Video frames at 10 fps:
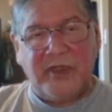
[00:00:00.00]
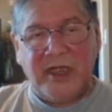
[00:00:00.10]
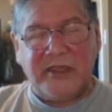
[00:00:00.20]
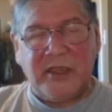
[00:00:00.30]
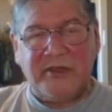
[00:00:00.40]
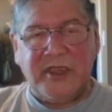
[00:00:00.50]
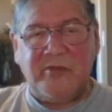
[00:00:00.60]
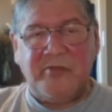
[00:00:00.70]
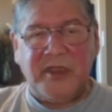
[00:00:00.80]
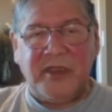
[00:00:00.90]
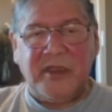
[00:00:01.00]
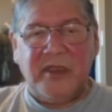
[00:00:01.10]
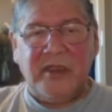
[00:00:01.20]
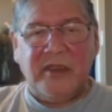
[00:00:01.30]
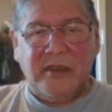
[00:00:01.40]
Kinosao Sipi,
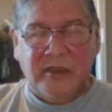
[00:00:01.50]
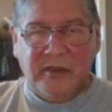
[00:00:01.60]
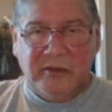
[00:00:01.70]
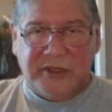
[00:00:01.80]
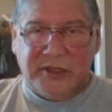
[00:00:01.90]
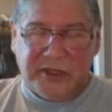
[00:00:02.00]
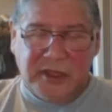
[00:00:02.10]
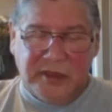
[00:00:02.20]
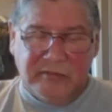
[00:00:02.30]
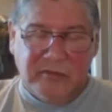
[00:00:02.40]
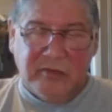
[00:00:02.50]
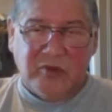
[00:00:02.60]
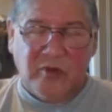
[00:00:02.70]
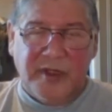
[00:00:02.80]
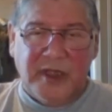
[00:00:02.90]
which is a uh,
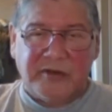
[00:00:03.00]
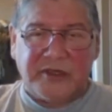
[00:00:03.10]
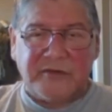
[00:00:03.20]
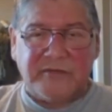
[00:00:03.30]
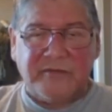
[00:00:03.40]
Norway house.